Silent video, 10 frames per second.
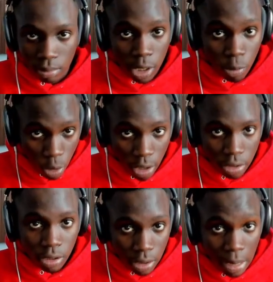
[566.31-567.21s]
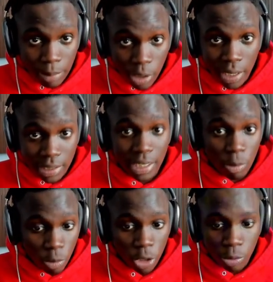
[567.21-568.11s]
It works. I'm telling you guys, it
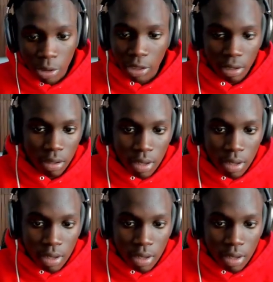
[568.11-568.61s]
works really good.